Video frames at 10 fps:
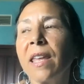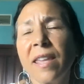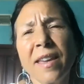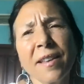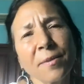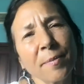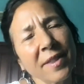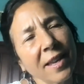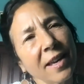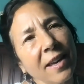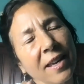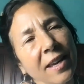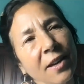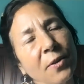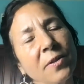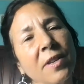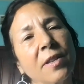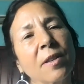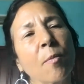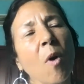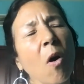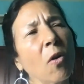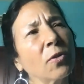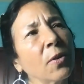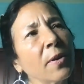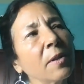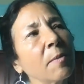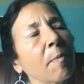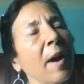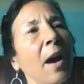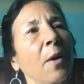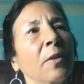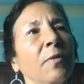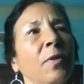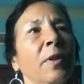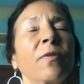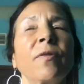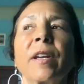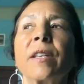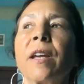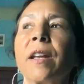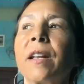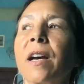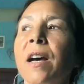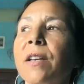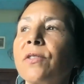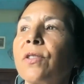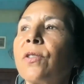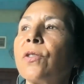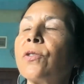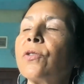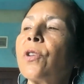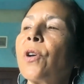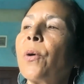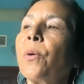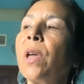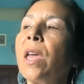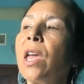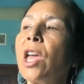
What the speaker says: Yes, but the ecosystem also has a powerful effect on us. So,